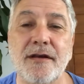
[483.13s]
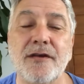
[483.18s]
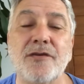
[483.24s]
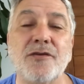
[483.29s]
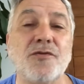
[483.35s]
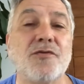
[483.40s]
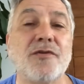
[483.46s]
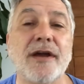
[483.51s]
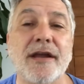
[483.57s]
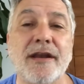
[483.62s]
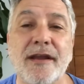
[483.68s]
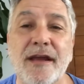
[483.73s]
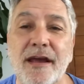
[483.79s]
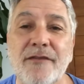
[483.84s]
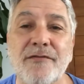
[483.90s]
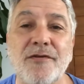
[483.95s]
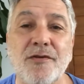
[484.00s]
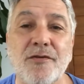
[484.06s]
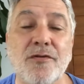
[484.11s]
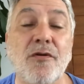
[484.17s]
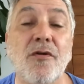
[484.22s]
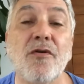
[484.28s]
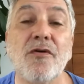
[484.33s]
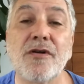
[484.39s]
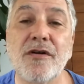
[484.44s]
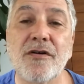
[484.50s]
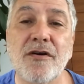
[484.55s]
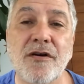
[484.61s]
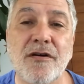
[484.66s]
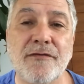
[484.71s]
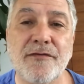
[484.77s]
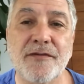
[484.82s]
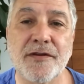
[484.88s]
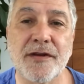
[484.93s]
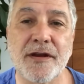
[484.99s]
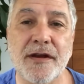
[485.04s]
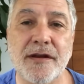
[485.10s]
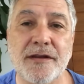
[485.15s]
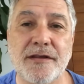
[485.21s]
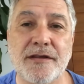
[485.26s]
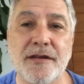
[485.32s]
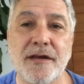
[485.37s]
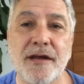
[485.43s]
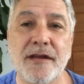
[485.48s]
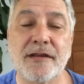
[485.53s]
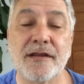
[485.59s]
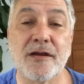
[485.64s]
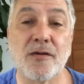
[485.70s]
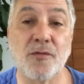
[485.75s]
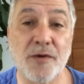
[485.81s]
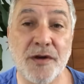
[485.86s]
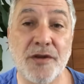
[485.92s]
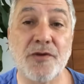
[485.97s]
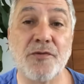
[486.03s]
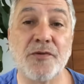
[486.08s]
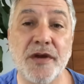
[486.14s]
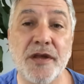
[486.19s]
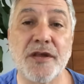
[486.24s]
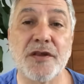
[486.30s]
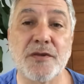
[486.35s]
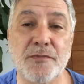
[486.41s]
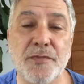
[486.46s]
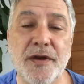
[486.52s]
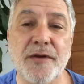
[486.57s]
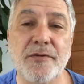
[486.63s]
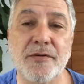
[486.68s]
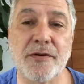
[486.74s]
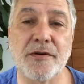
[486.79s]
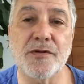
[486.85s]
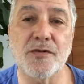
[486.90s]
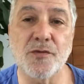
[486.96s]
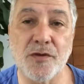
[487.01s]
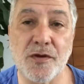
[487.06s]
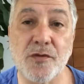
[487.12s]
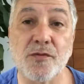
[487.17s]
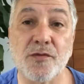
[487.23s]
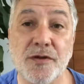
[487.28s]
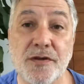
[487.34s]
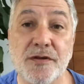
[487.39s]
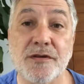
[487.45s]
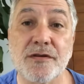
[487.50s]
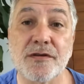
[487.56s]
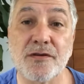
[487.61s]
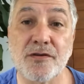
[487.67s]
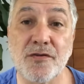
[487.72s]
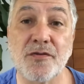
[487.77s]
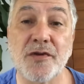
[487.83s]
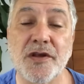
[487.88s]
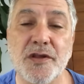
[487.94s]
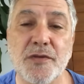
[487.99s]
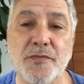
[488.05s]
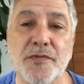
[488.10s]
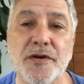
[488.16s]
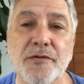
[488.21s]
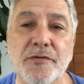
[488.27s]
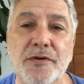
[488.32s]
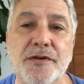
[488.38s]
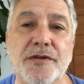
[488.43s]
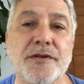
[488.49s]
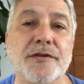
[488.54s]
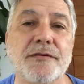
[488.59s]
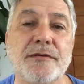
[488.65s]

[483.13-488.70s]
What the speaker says: You can have your own confidence that what you experienced was you experienced.